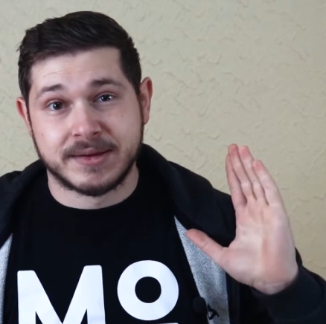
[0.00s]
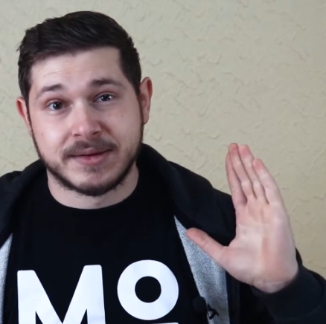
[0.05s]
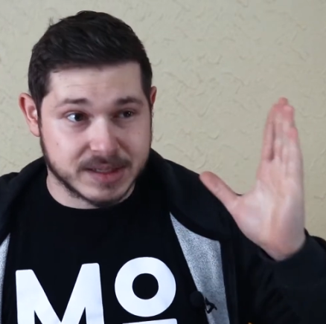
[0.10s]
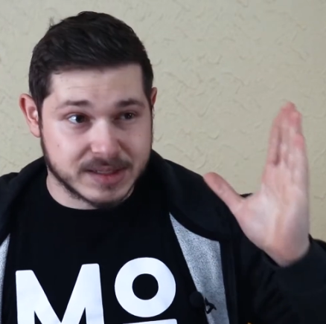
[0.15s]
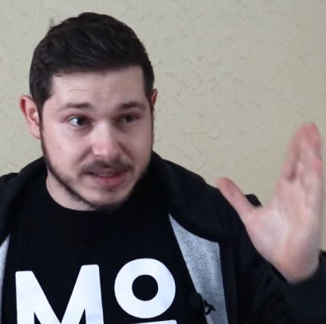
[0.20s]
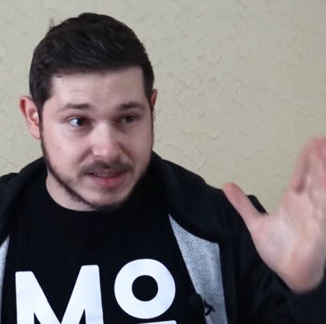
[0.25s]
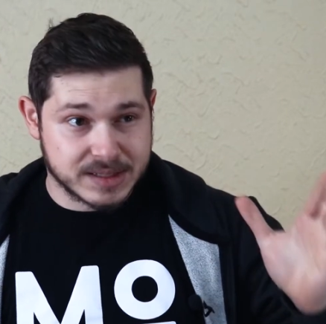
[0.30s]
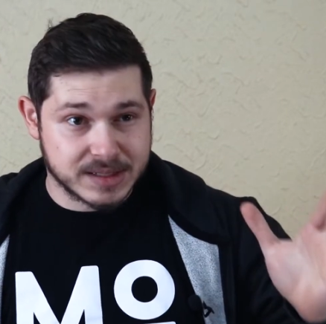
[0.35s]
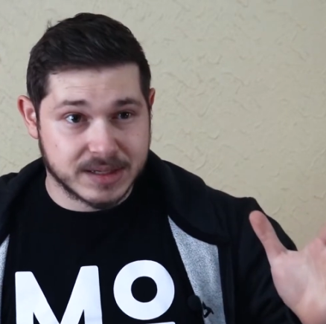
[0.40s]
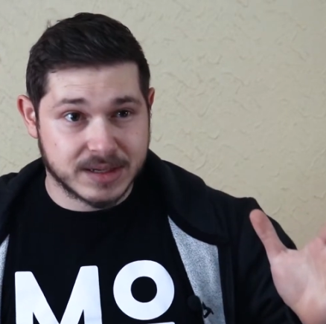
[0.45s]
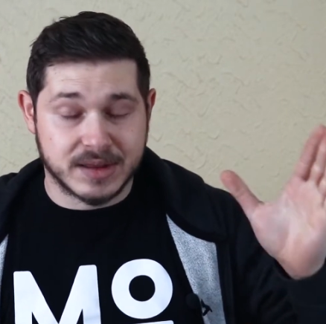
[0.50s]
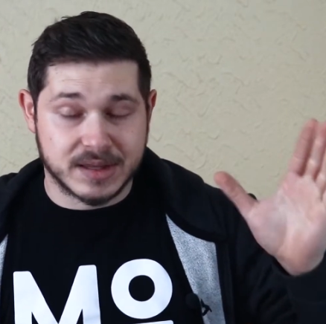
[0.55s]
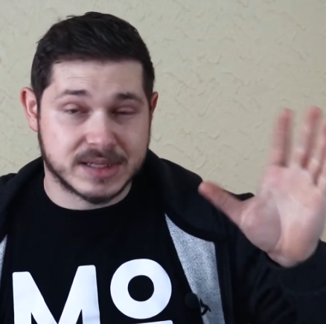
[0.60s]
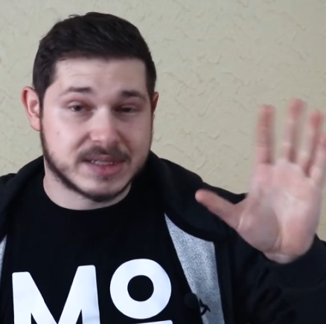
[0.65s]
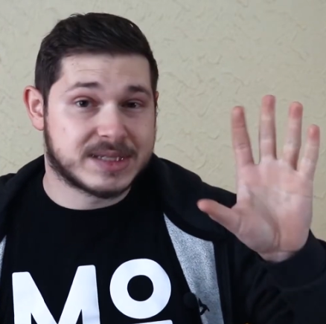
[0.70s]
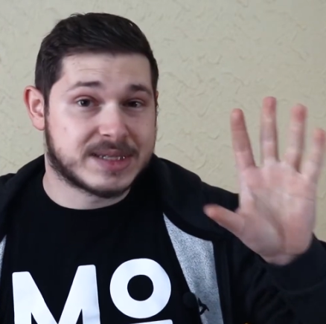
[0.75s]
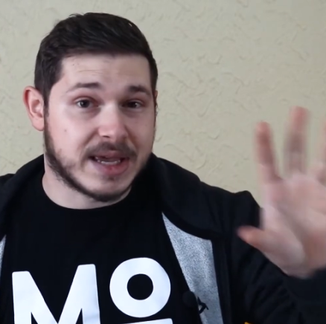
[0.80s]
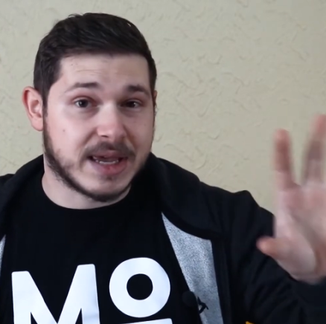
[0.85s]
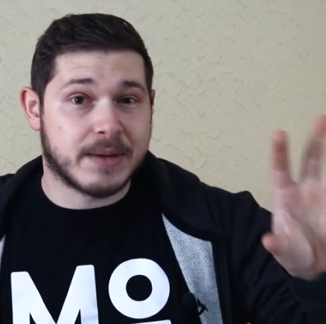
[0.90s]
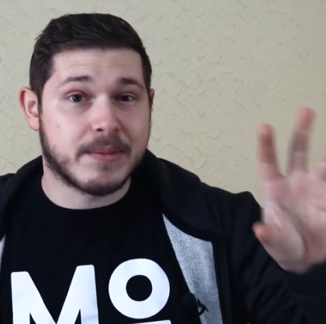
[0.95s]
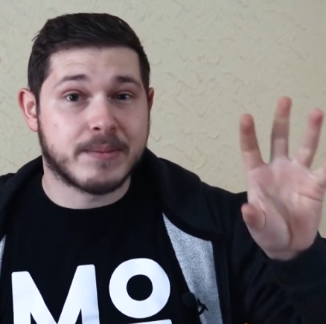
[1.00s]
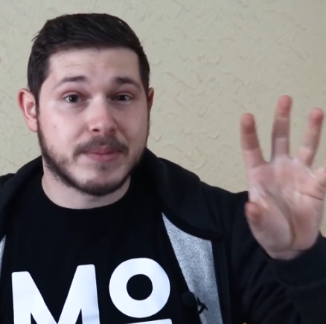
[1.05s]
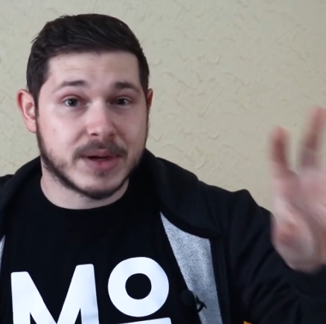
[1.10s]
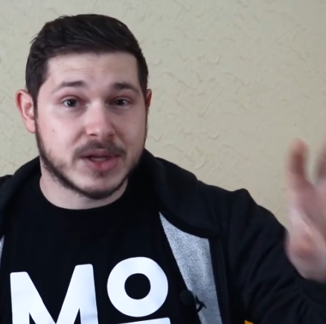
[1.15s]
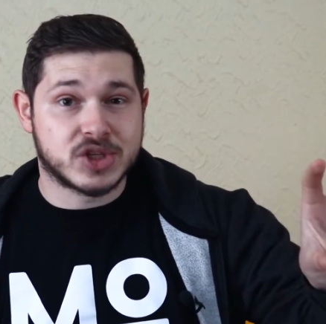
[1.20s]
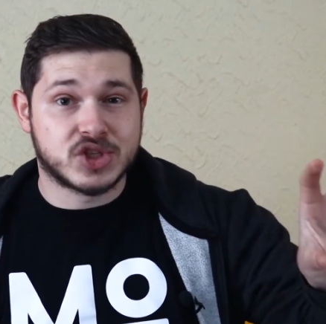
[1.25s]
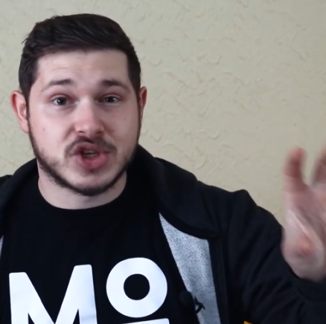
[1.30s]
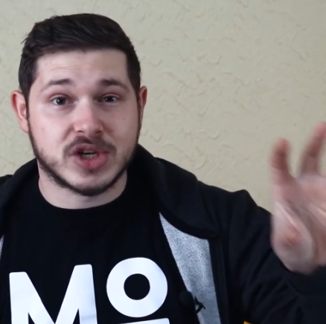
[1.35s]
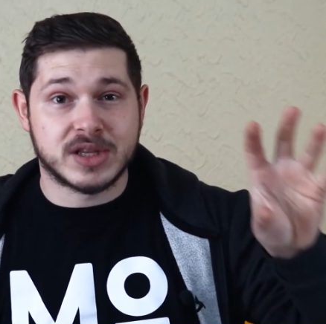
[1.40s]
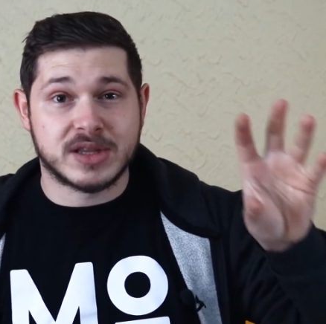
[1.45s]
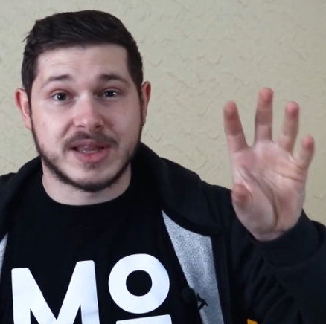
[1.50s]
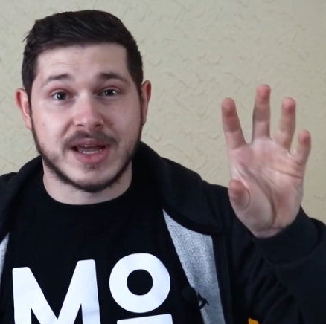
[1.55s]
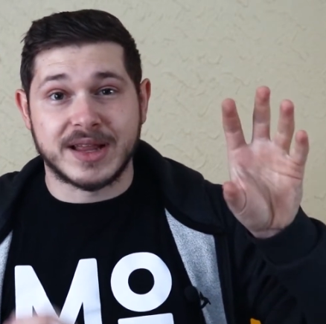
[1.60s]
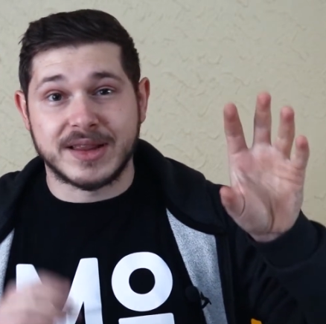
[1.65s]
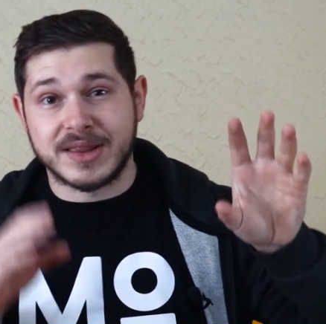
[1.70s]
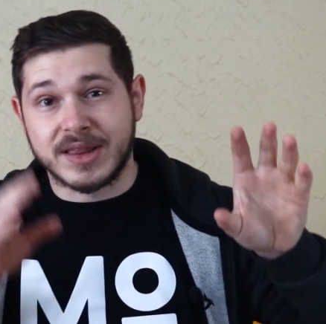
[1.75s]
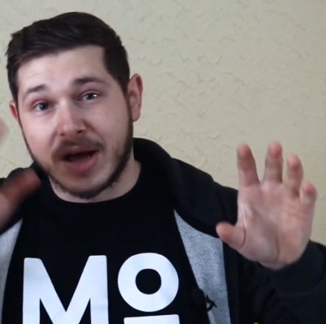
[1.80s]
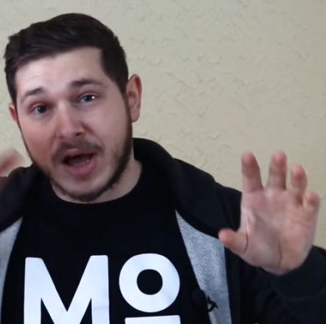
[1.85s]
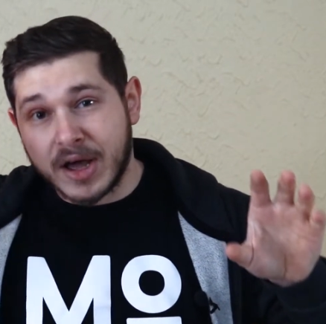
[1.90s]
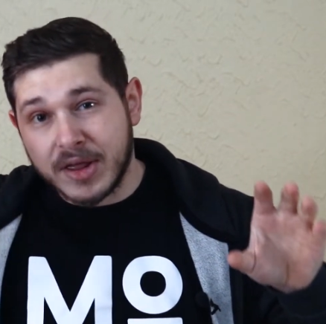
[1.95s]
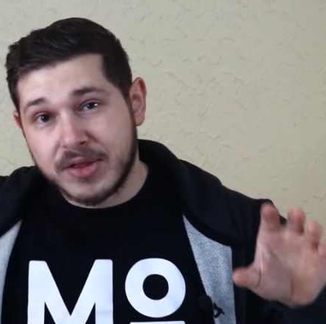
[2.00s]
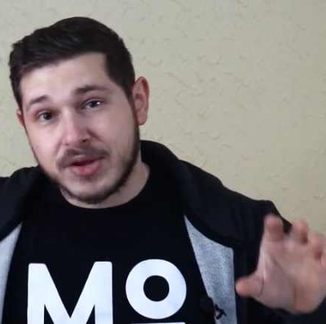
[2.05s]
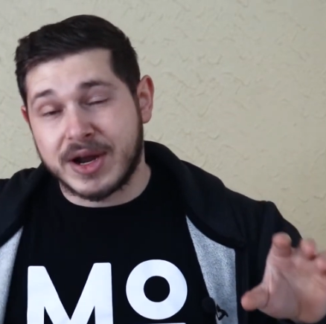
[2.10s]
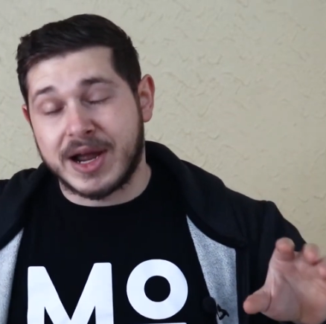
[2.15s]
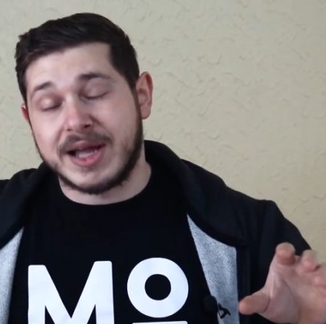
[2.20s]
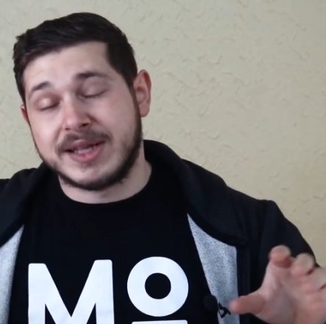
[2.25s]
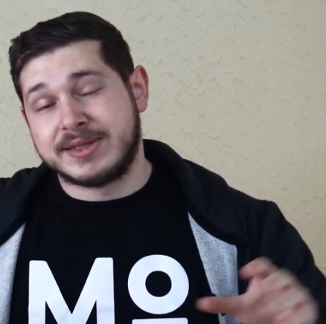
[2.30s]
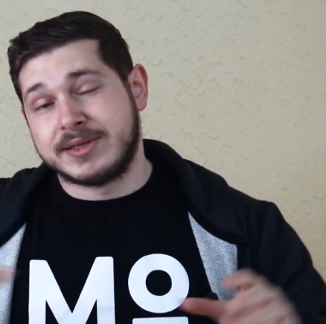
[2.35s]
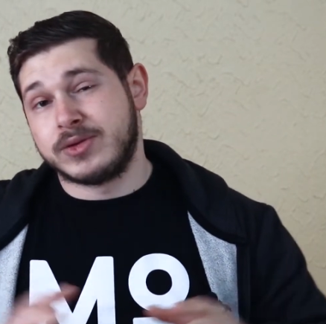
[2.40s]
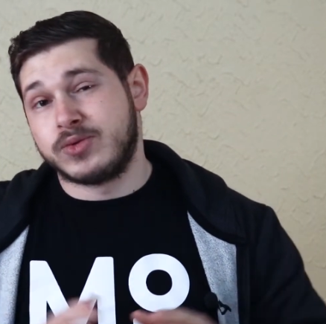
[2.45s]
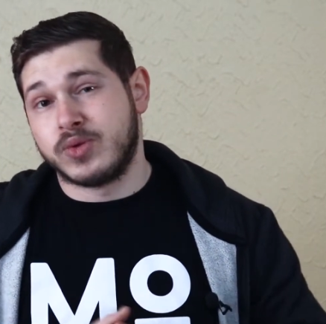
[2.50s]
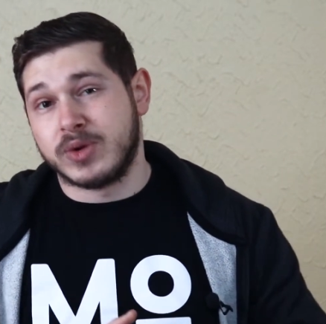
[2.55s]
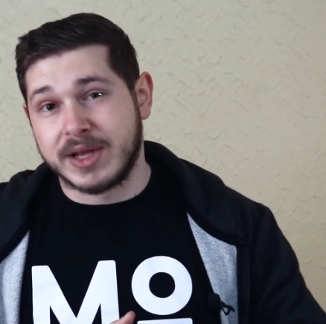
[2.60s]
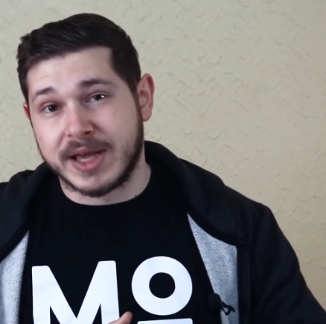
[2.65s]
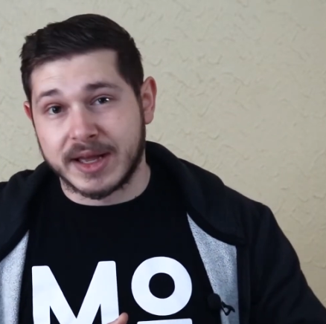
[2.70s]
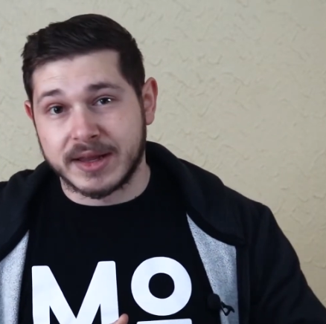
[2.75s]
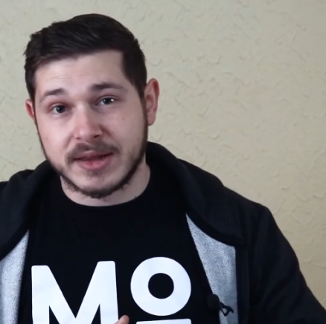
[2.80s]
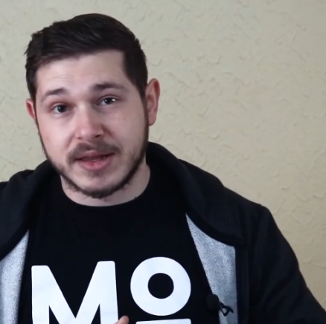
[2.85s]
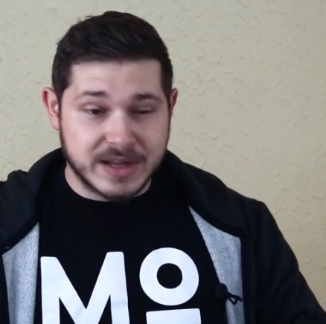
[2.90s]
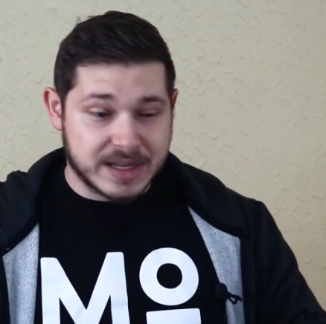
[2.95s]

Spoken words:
the same budget that the other ad set will get.